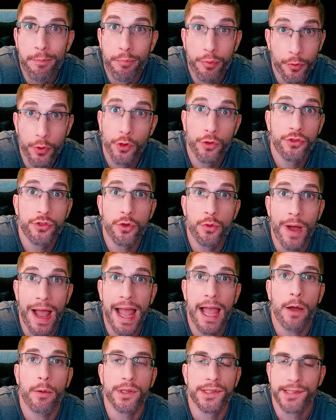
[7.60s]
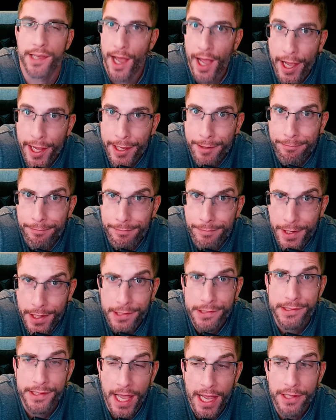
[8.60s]
brutal hour time,
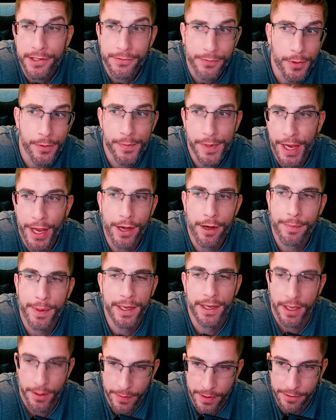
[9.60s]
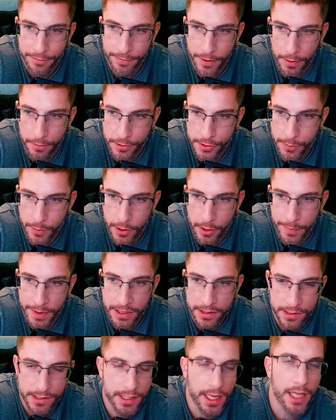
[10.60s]
because that's what we're going to be doing, folks. We're going to be
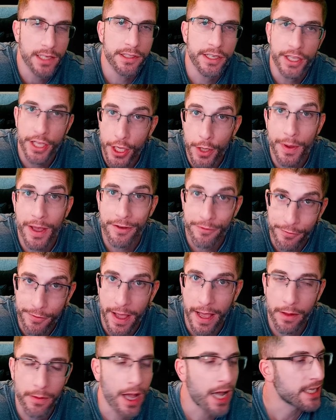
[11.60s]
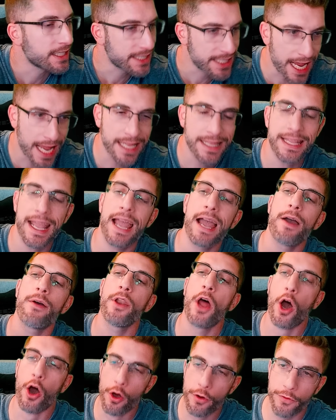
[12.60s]
discussing UFL. I sat
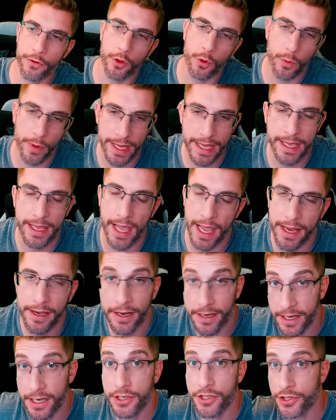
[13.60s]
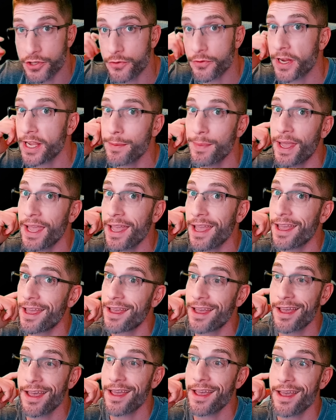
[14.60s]
down over the weekend. I did stream
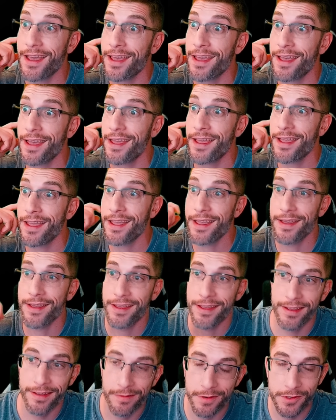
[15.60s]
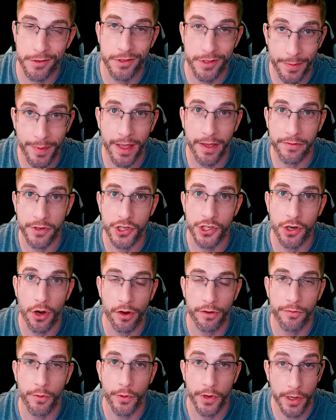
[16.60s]
it, which was a bit of a
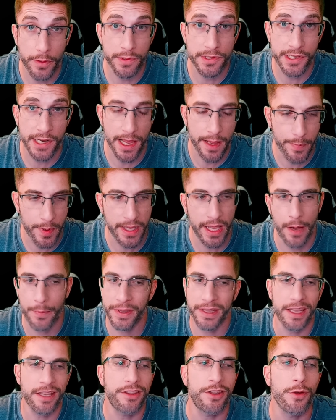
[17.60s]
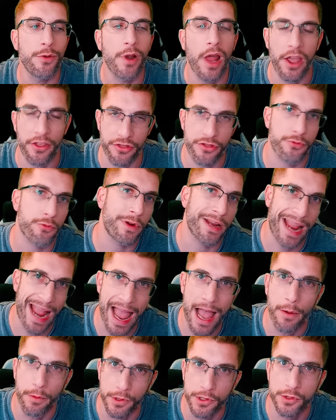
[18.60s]
shock for you, wasn't it? But yeah, we did do like 3
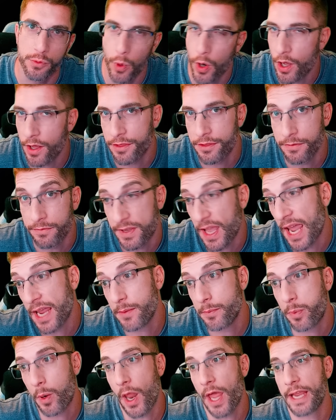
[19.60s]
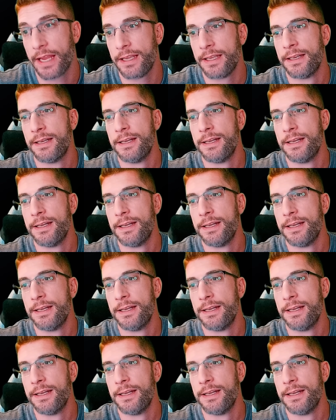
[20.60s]
hours worth of gameplay.